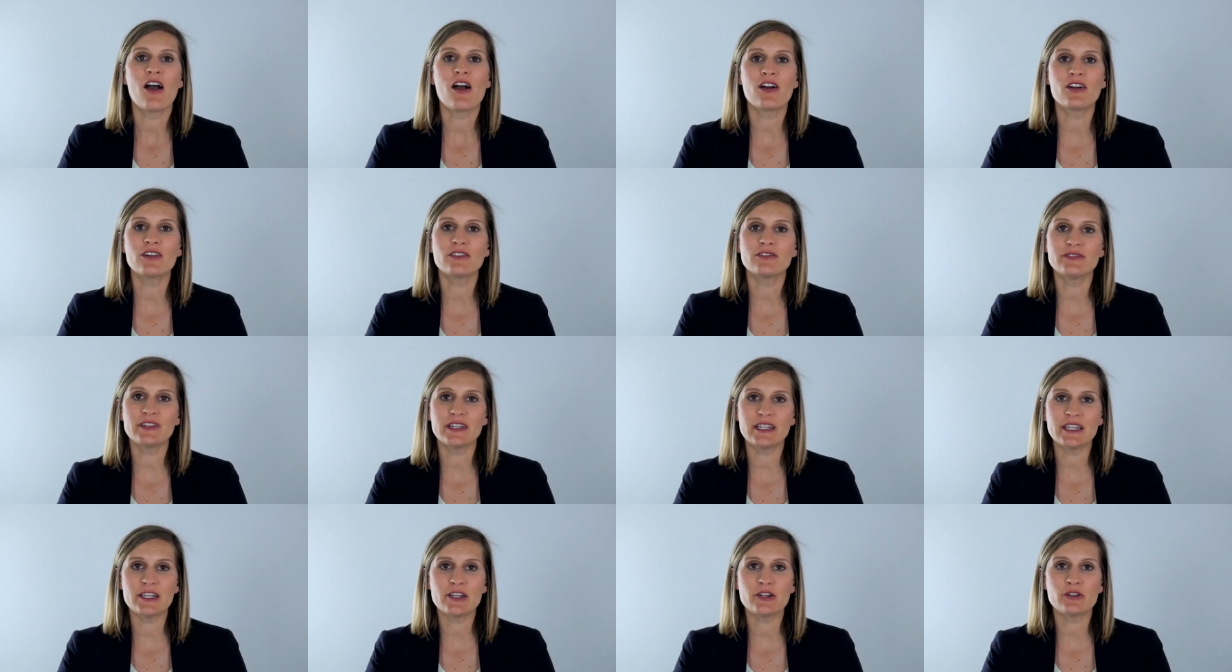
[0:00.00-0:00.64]
Our
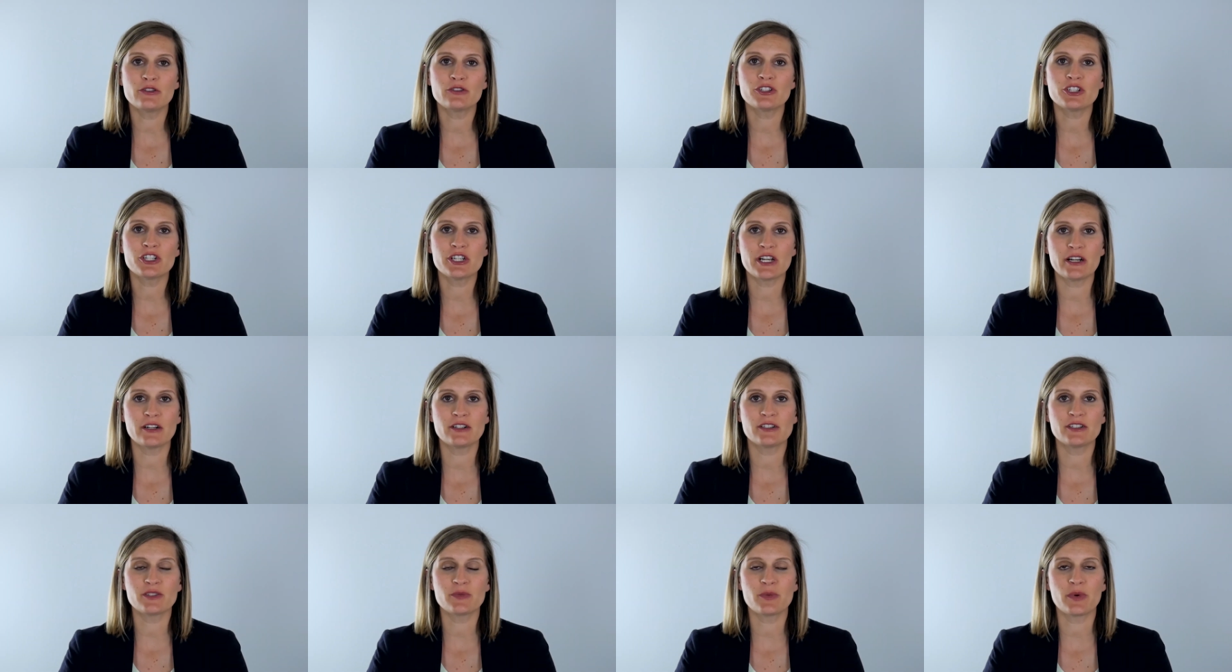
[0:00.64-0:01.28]
video
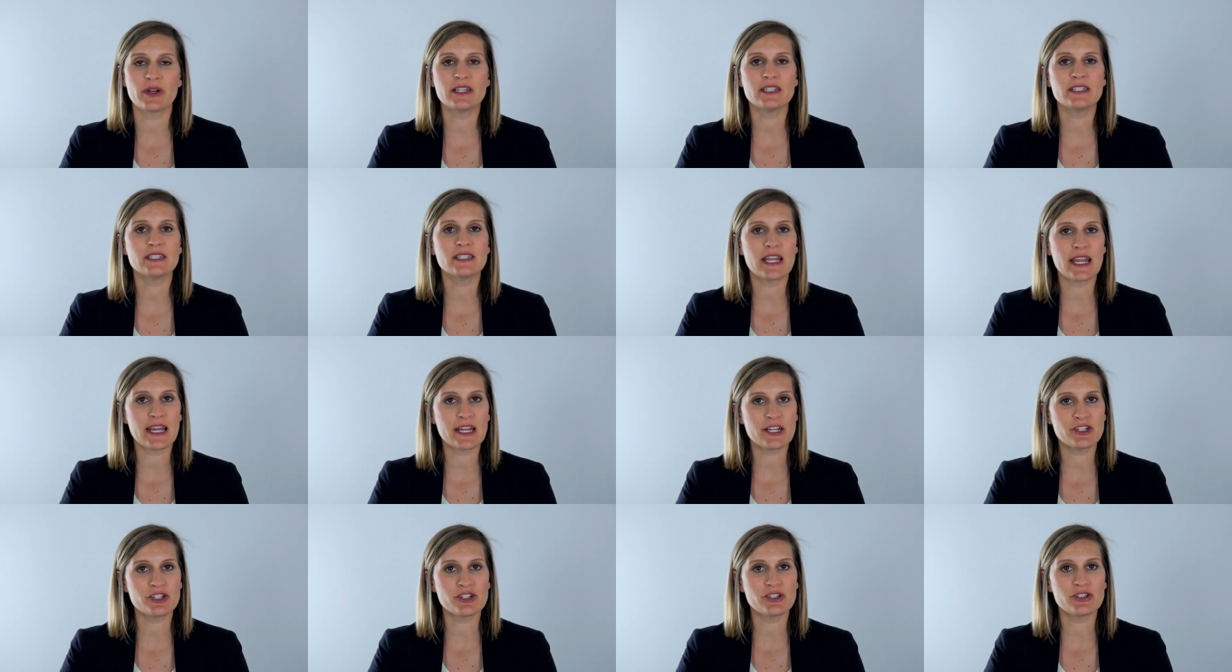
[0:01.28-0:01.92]
shares what
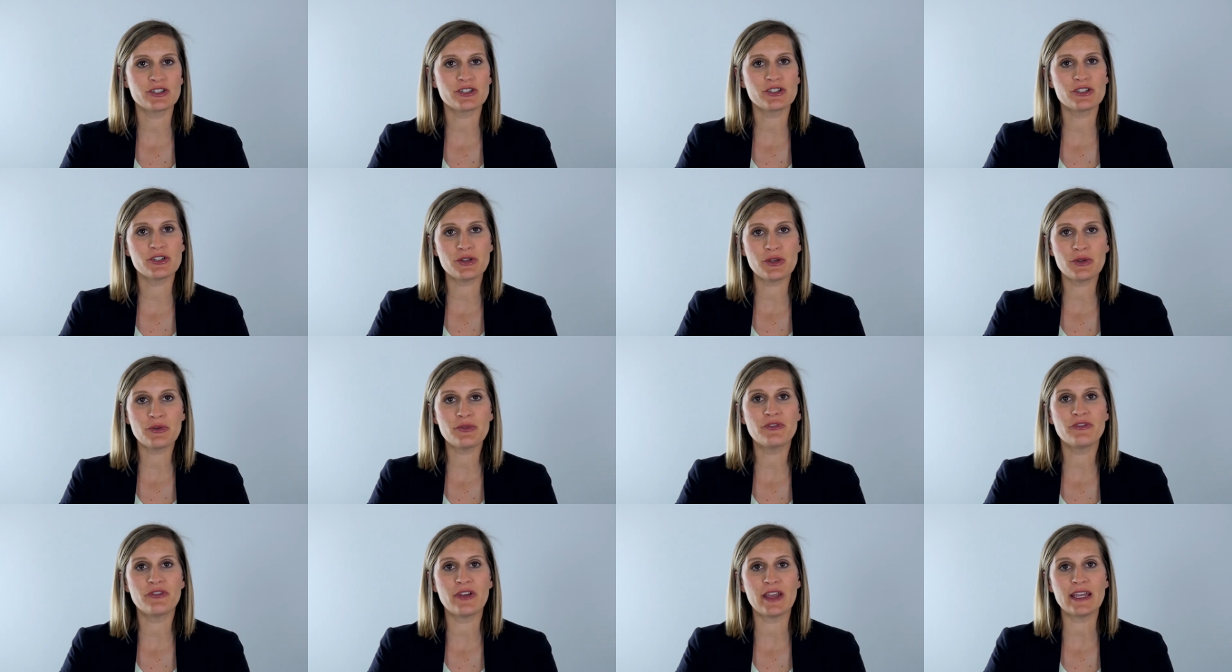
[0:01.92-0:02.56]
dangers
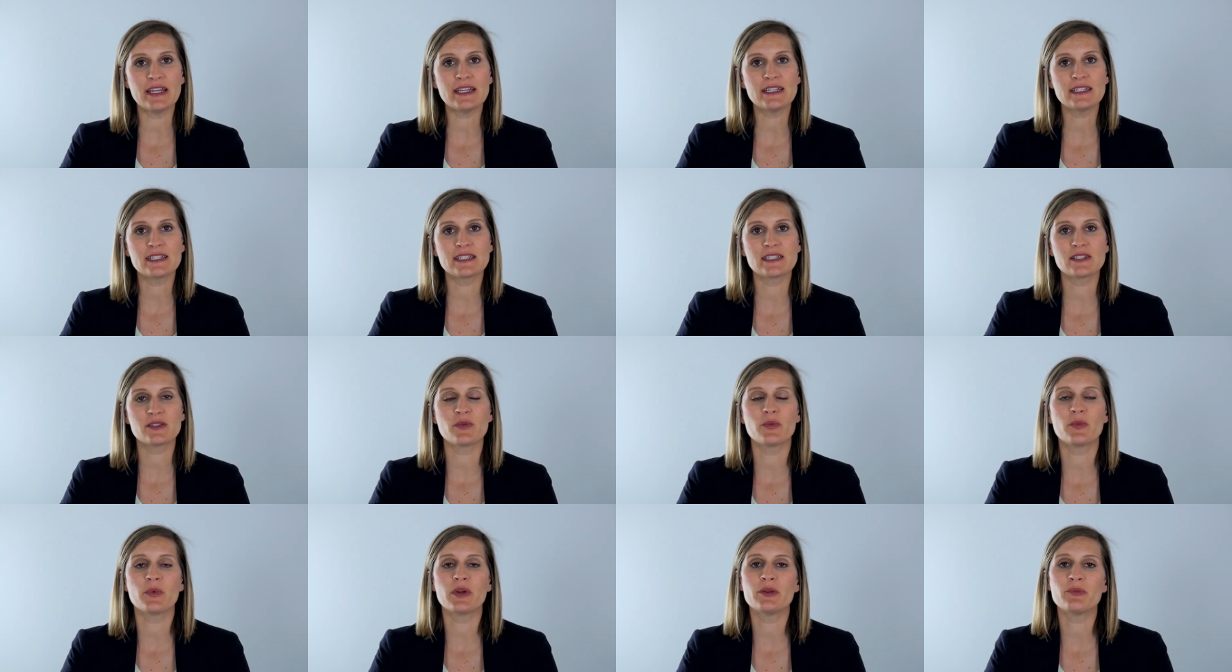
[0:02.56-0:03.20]
you
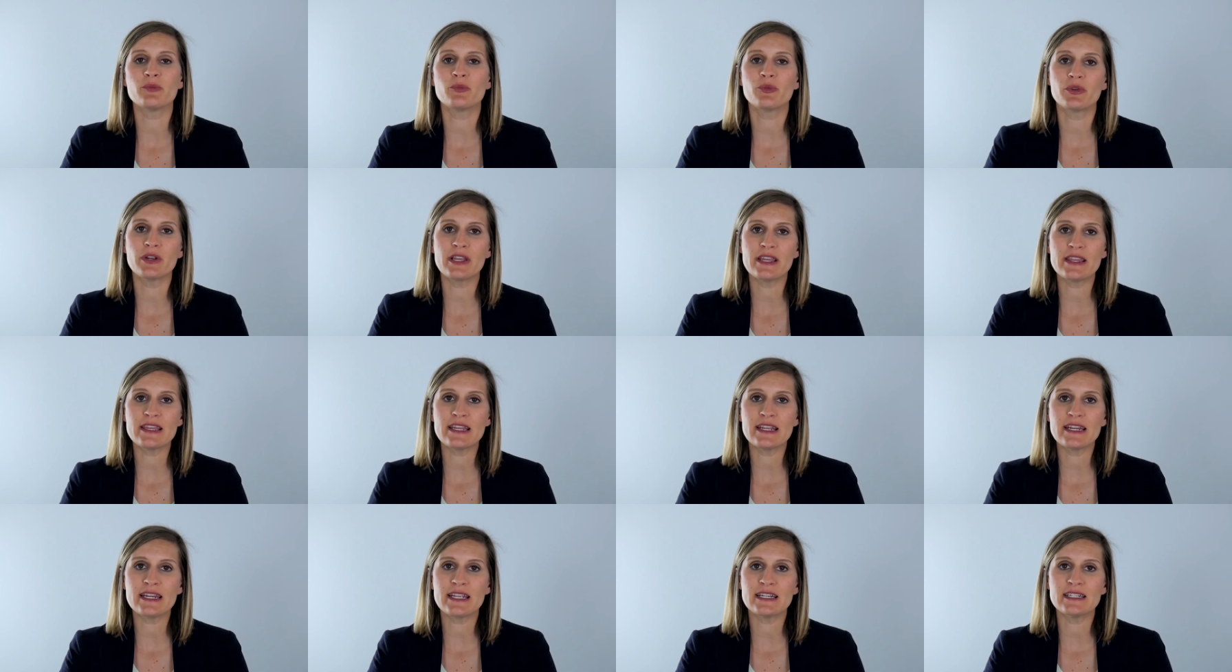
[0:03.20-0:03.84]
face when
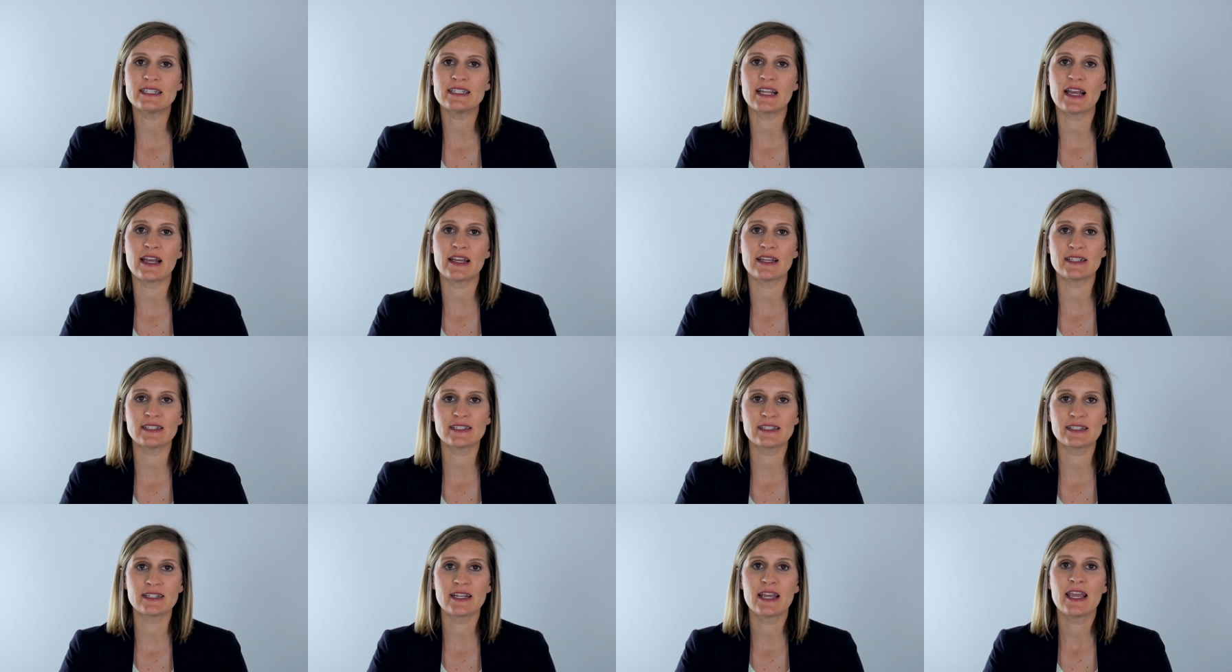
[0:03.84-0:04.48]
breathing in
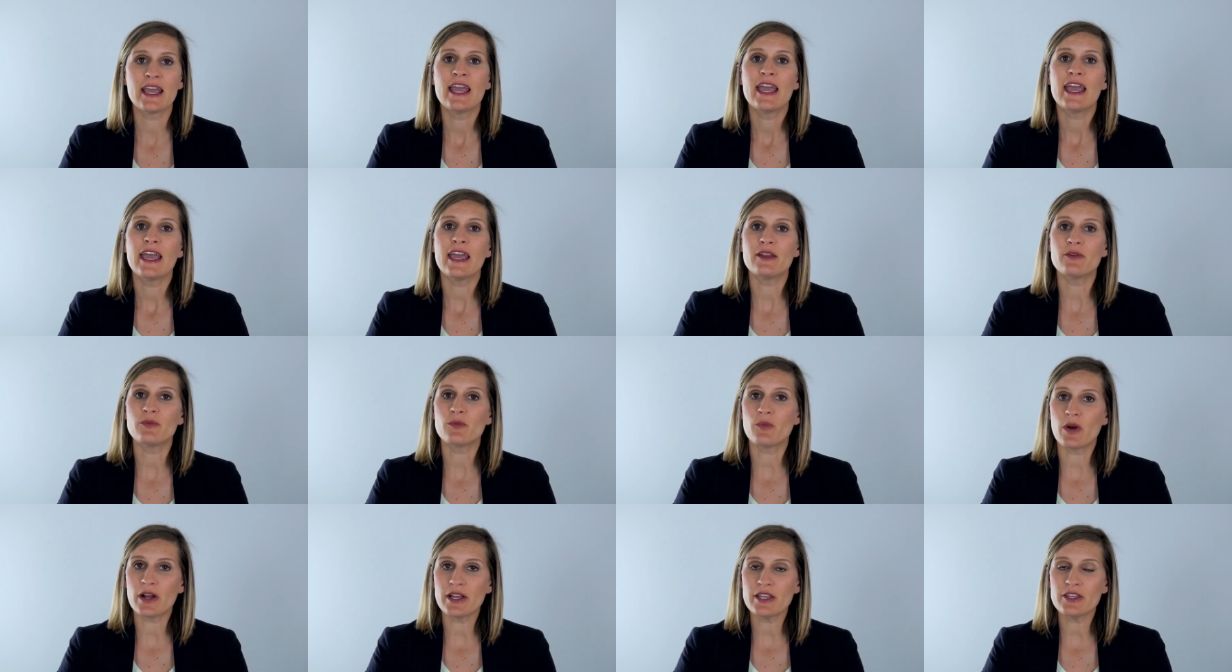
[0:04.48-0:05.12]
dust
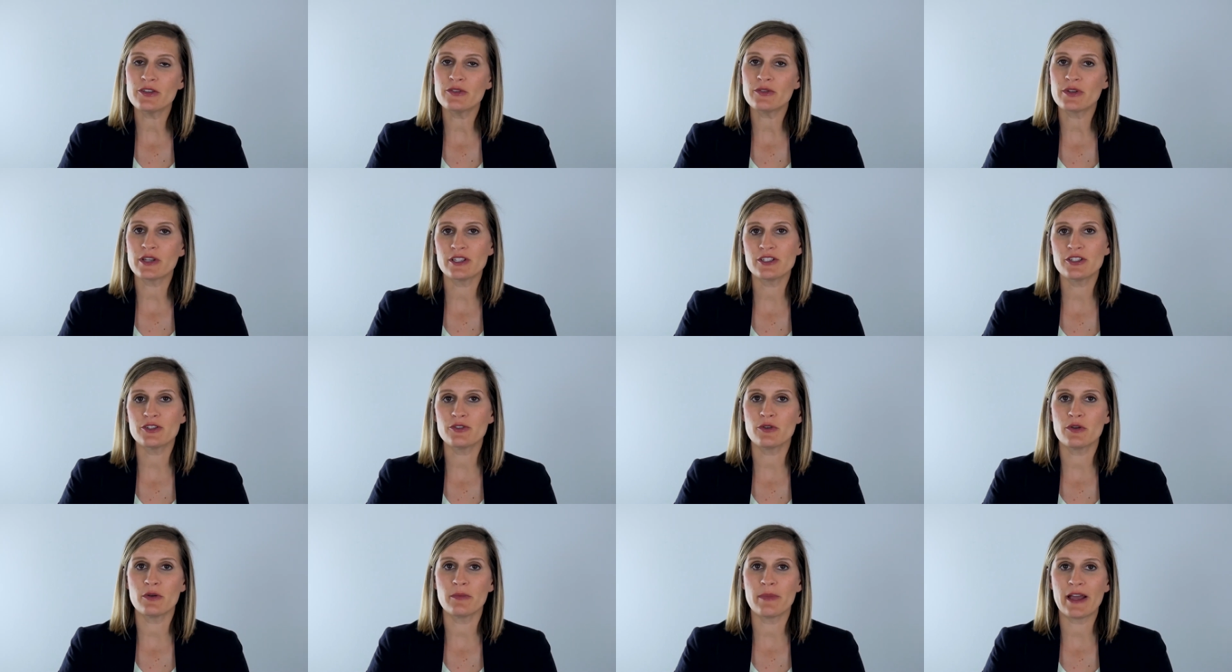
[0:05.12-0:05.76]
and what you can
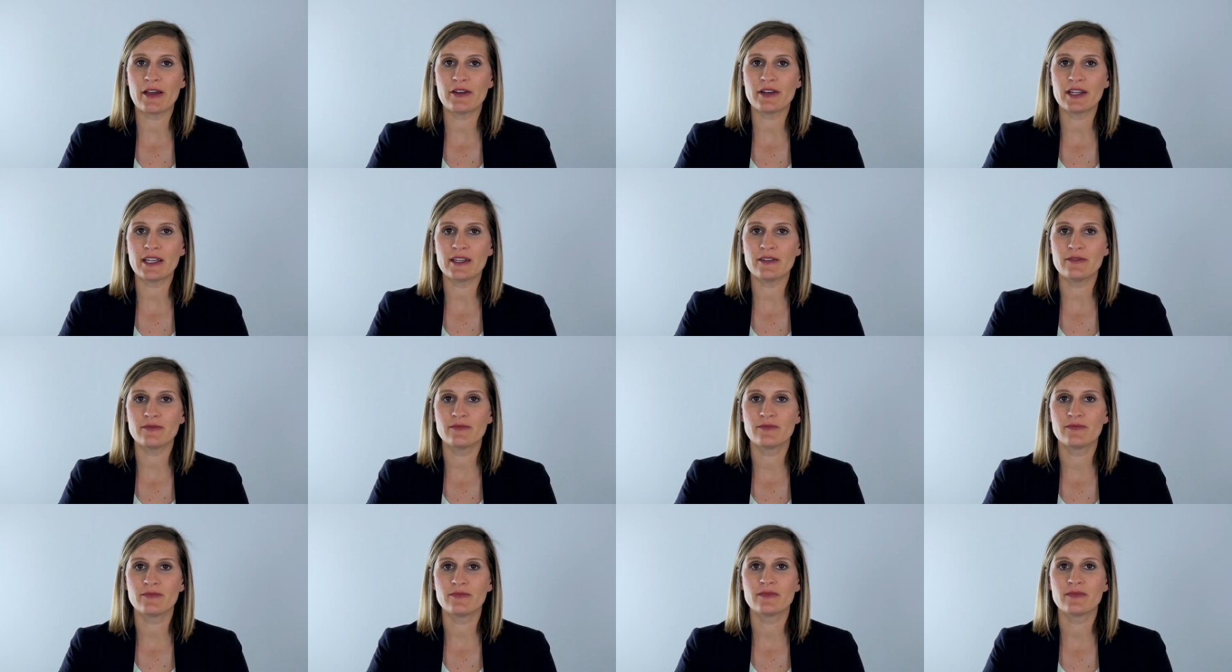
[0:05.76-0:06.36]
do about it.